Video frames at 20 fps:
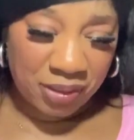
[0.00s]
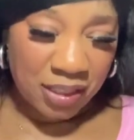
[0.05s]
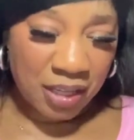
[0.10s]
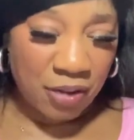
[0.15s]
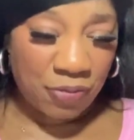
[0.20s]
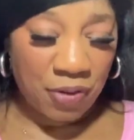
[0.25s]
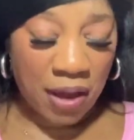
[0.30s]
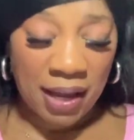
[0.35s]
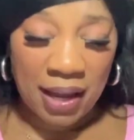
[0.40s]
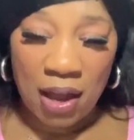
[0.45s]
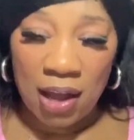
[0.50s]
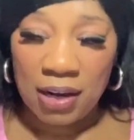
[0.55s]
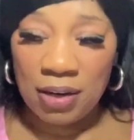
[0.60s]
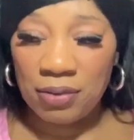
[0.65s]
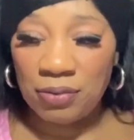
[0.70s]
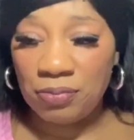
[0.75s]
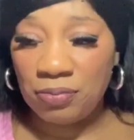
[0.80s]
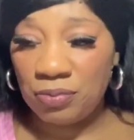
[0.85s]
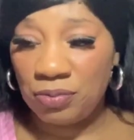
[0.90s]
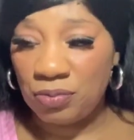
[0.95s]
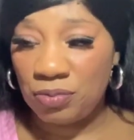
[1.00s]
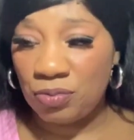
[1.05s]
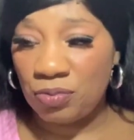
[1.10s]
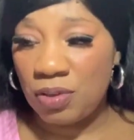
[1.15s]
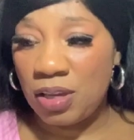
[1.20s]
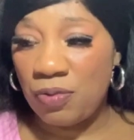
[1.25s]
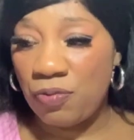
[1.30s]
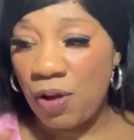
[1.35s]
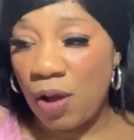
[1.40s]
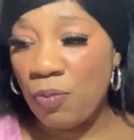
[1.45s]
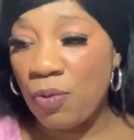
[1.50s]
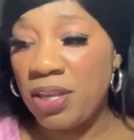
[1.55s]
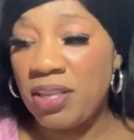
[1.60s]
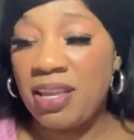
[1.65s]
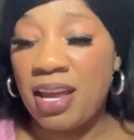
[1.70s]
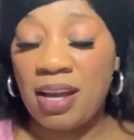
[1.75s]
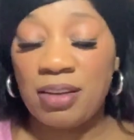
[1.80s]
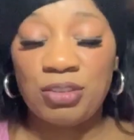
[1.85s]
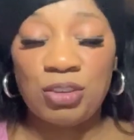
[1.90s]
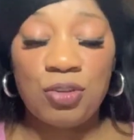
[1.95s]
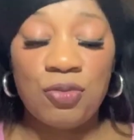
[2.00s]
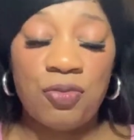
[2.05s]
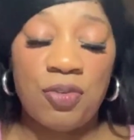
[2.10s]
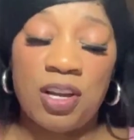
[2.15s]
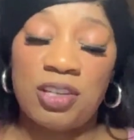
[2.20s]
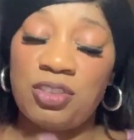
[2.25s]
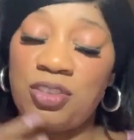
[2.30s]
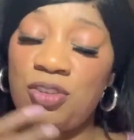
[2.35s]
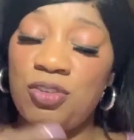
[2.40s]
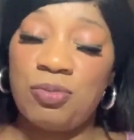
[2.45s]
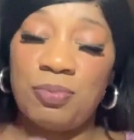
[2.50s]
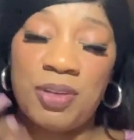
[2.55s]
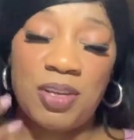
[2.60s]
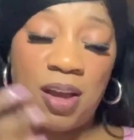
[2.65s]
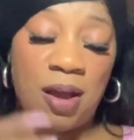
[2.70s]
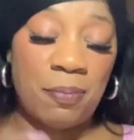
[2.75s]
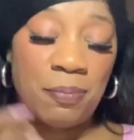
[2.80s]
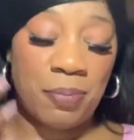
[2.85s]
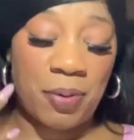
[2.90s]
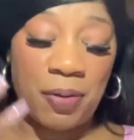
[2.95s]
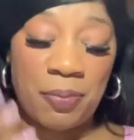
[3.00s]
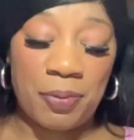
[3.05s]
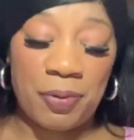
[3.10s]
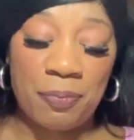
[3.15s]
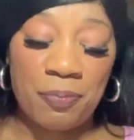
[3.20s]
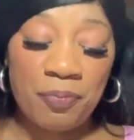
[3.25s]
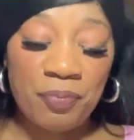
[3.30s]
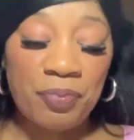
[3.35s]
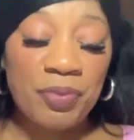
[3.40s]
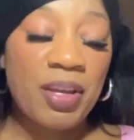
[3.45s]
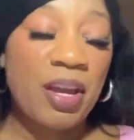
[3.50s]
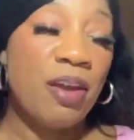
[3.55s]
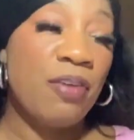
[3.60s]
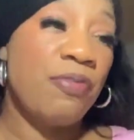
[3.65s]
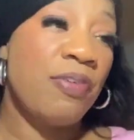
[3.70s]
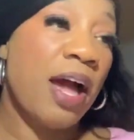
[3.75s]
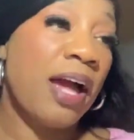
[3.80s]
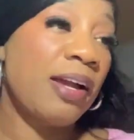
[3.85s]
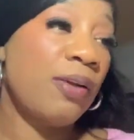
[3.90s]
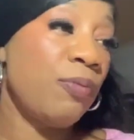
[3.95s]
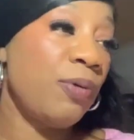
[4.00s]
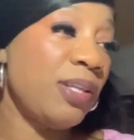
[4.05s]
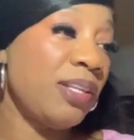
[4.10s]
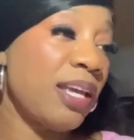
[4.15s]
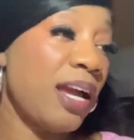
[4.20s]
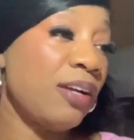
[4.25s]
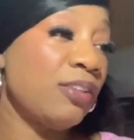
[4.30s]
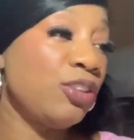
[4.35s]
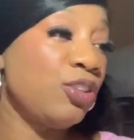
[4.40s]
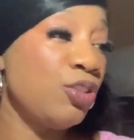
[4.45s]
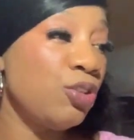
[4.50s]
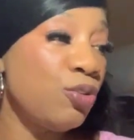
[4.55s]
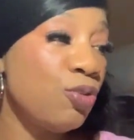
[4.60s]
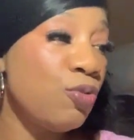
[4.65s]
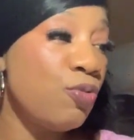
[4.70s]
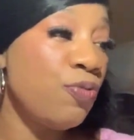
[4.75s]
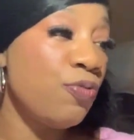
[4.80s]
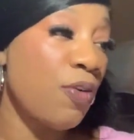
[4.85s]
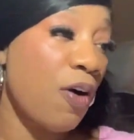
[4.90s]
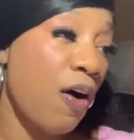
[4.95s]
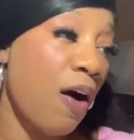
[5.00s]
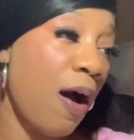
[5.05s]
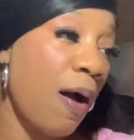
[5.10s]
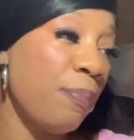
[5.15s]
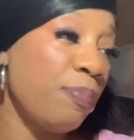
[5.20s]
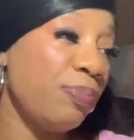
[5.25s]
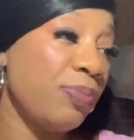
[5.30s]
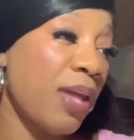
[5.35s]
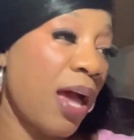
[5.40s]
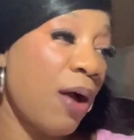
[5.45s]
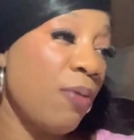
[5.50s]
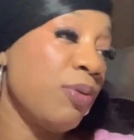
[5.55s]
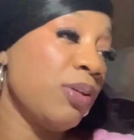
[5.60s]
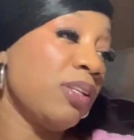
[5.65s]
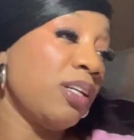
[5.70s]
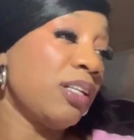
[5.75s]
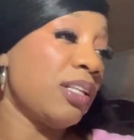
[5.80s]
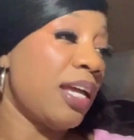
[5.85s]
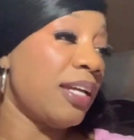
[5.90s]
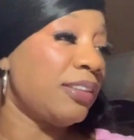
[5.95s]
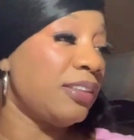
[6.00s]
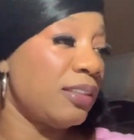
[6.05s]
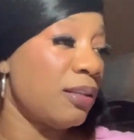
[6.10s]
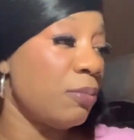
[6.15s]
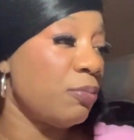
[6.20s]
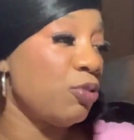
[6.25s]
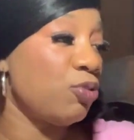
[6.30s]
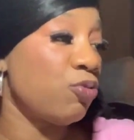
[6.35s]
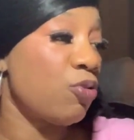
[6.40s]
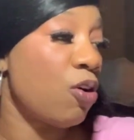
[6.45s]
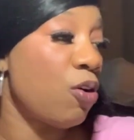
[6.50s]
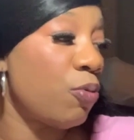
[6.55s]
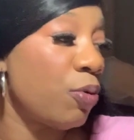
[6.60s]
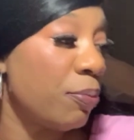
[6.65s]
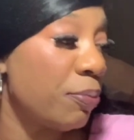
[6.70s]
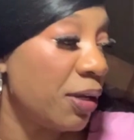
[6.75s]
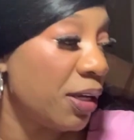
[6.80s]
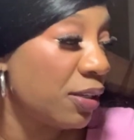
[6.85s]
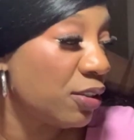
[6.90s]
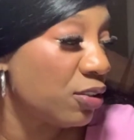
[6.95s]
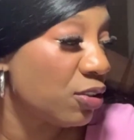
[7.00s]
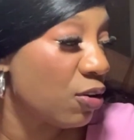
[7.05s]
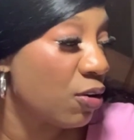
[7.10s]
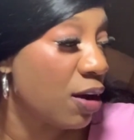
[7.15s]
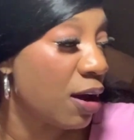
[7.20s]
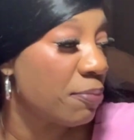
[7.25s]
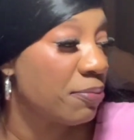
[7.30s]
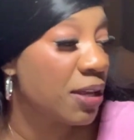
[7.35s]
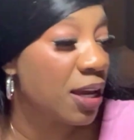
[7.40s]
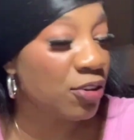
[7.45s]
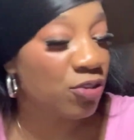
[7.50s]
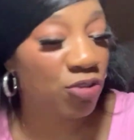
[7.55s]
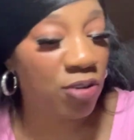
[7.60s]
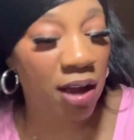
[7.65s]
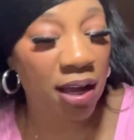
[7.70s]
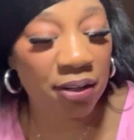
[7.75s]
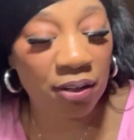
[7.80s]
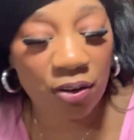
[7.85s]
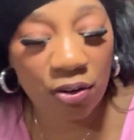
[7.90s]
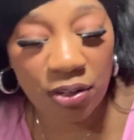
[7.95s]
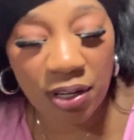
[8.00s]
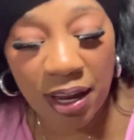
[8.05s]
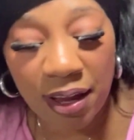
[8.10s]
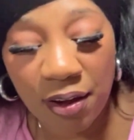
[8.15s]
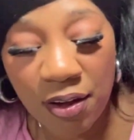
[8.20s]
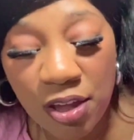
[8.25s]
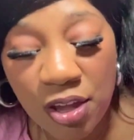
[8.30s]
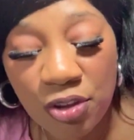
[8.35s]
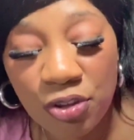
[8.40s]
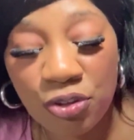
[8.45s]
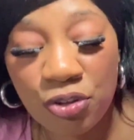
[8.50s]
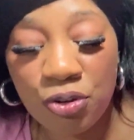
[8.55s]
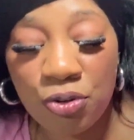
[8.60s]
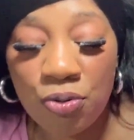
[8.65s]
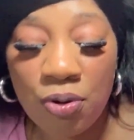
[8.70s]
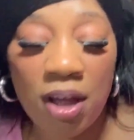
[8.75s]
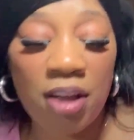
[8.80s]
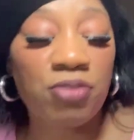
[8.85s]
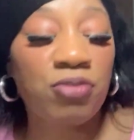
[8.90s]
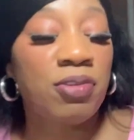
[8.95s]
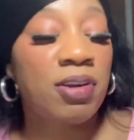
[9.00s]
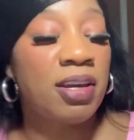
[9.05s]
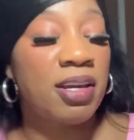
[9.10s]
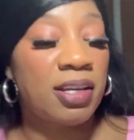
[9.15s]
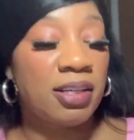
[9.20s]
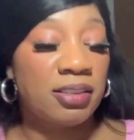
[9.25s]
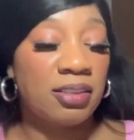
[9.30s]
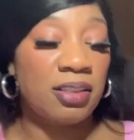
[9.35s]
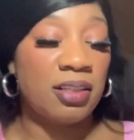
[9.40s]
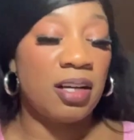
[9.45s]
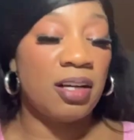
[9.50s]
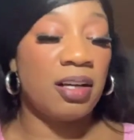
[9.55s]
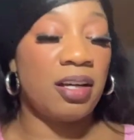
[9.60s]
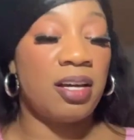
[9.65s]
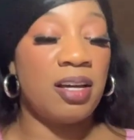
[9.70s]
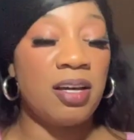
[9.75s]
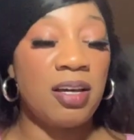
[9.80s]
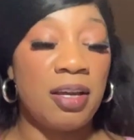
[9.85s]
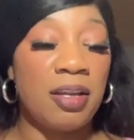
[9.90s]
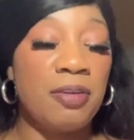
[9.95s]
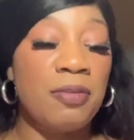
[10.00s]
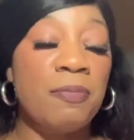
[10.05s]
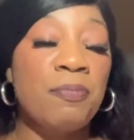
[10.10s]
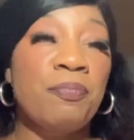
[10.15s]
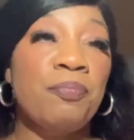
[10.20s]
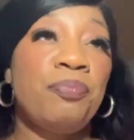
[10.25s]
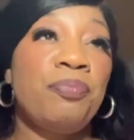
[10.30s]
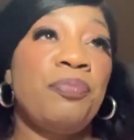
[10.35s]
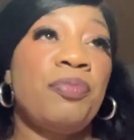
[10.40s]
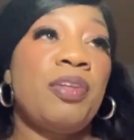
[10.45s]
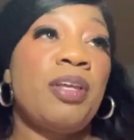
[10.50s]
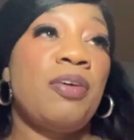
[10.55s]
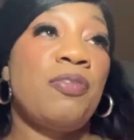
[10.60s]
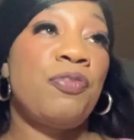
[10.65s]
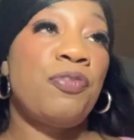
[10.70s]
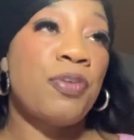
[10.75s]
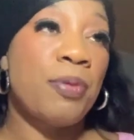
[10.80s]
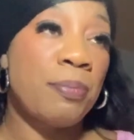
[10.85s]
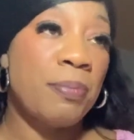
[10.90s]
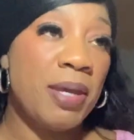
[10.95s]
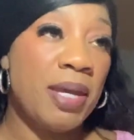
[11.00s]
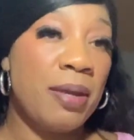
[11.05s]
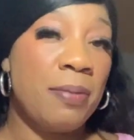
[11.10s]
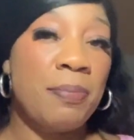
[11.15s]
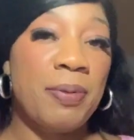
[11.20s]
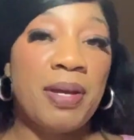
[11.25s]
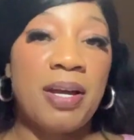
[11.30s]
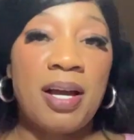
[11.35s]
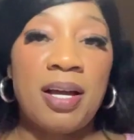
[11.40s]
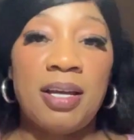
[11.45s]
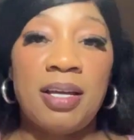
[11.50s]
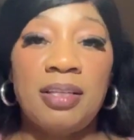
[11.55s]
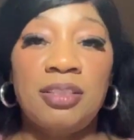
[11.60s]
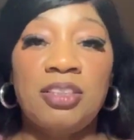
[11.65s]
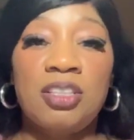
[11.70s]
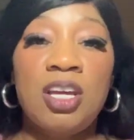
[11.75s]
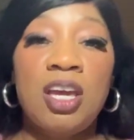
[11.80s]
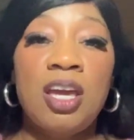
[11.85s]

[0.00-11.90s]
if I got if I went down too far, excuse me, I'm burping. If I went down too far, I would look like something's wrong with me. So I'm not trying to go down. 200 is good for me because